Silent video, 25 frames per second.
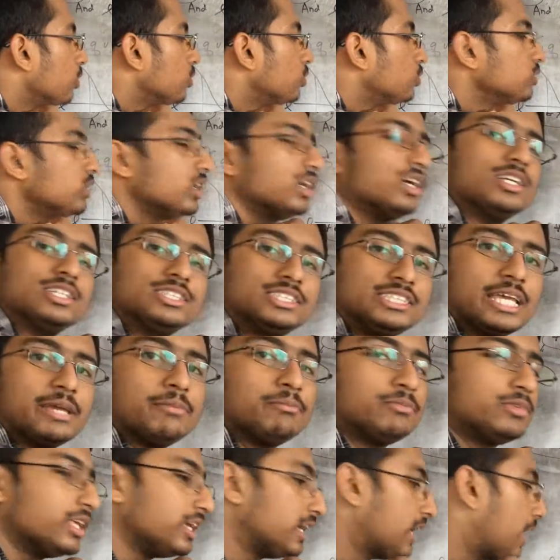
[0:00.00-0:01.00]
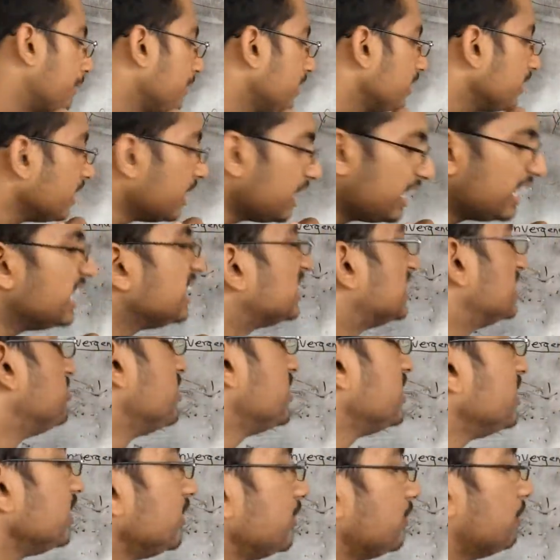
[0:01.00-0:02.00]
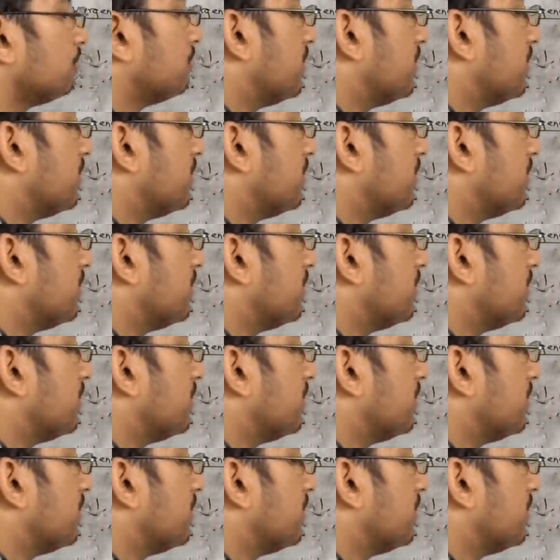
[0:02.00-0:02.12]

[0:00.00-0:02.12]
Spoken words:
to the same thing. I mean, it's very